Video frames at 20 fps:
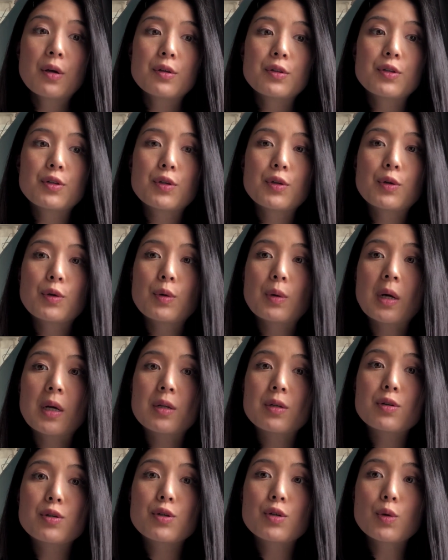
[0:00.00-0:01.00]
to
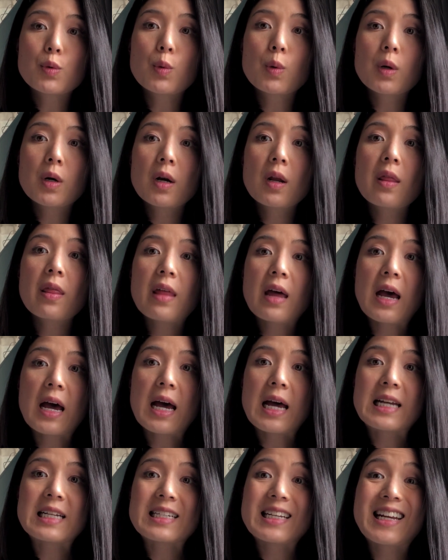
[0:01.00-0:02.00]
ensure
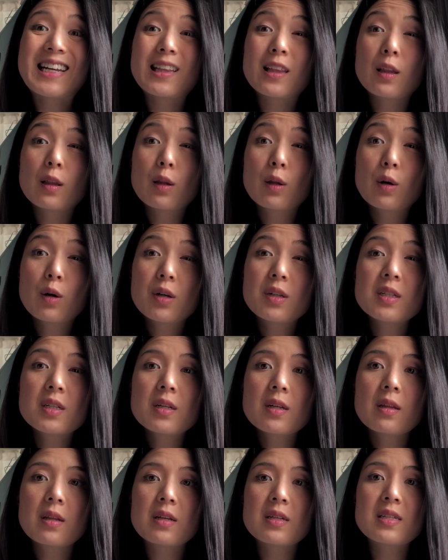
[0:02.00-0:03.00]
that it
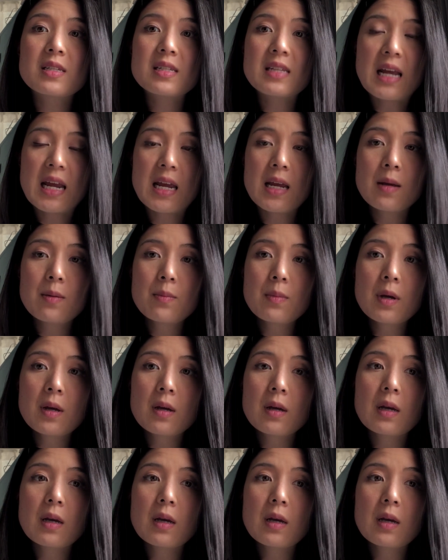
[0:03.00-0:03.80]
looked the same